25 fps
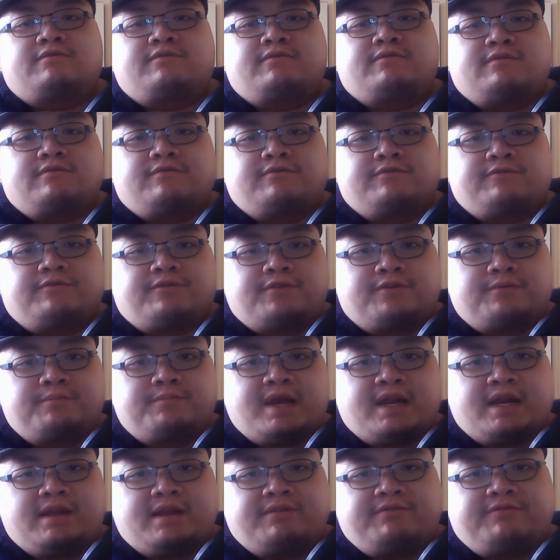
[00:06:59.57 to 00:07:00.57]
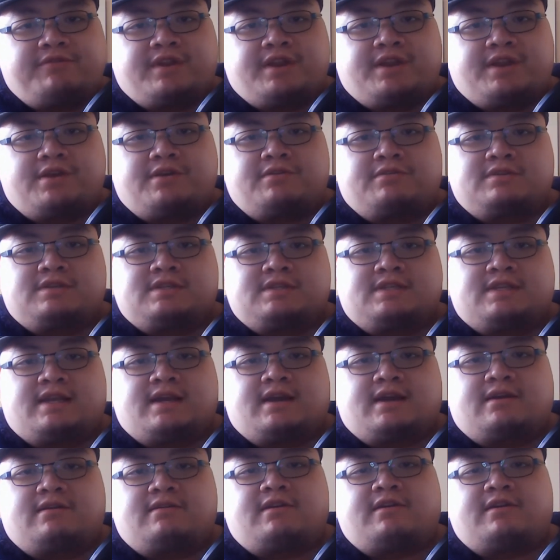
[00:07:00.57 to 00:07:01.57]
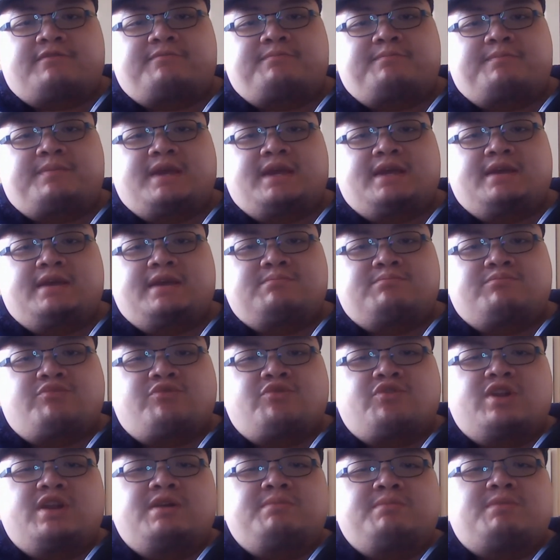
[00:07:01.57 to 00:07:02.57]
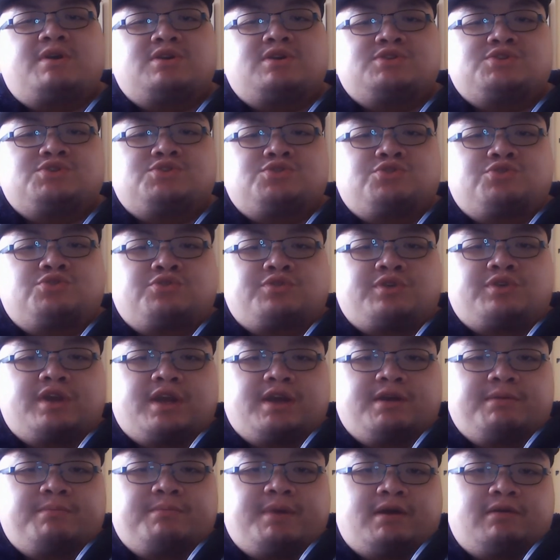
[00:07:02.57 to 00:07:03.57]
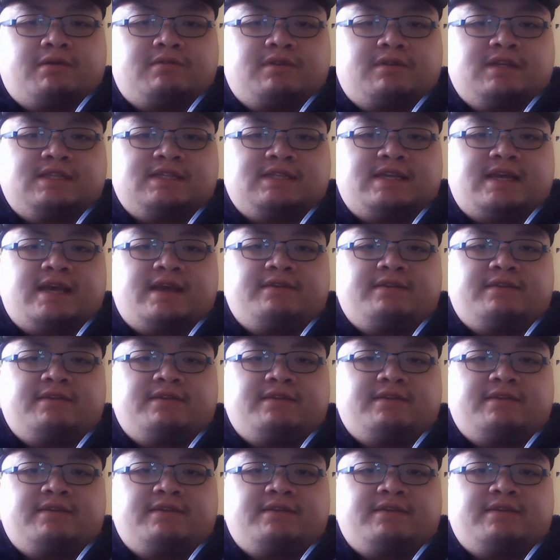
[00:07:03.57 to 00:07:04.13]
for many videos now I've been pretty much talking about the same